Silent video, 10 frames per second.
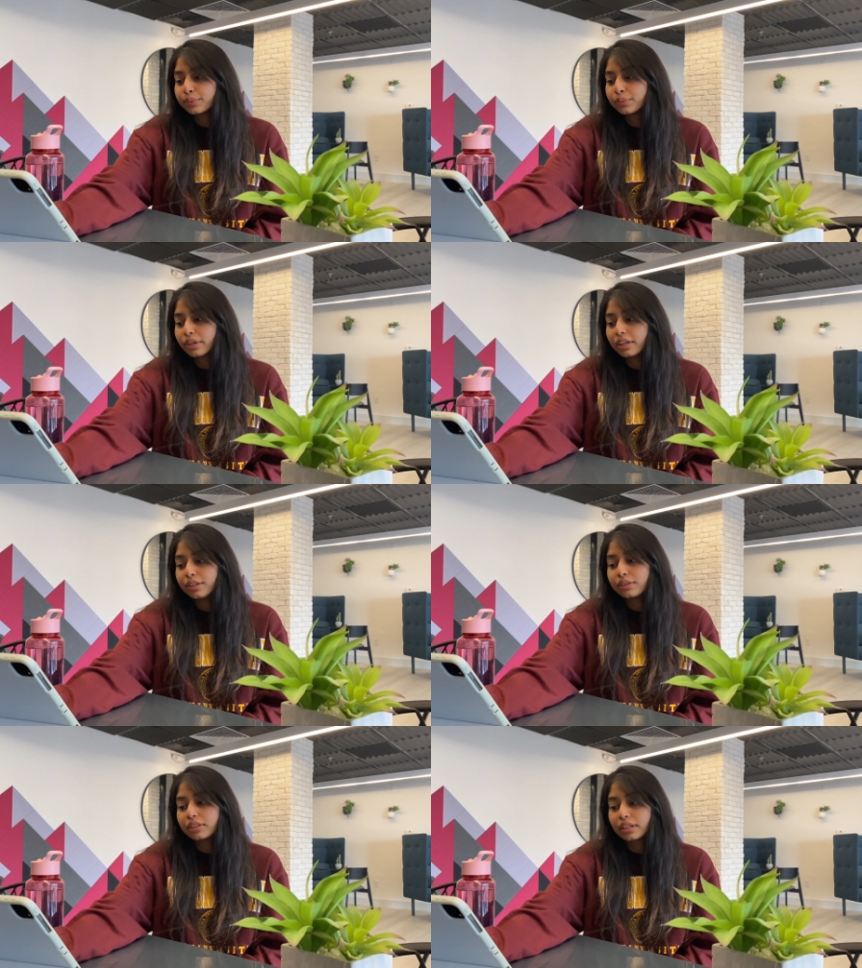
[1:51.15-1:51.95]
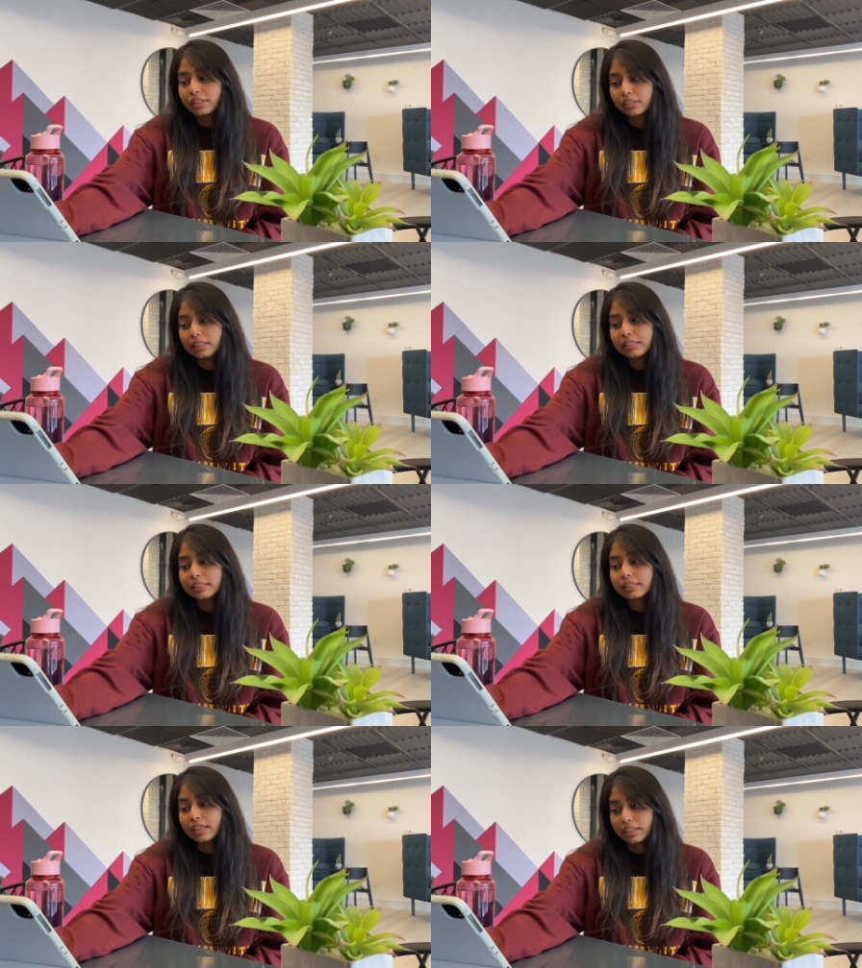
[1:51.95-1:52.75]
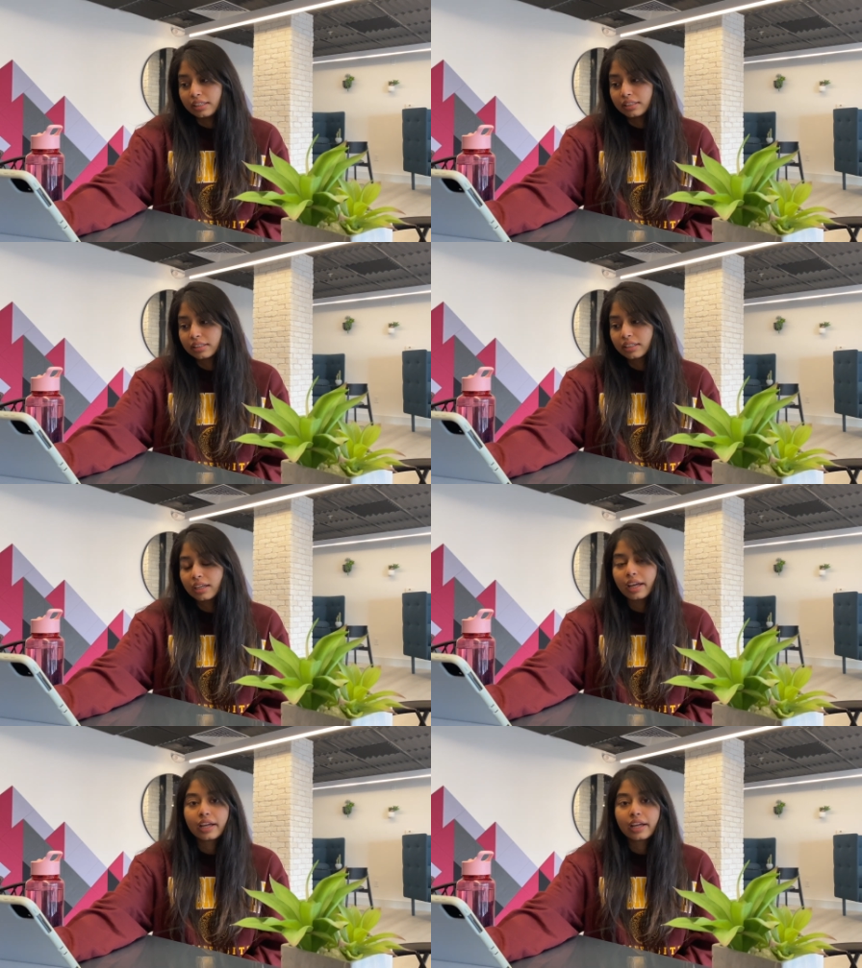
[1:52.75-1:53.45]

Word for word: What are you currently studying?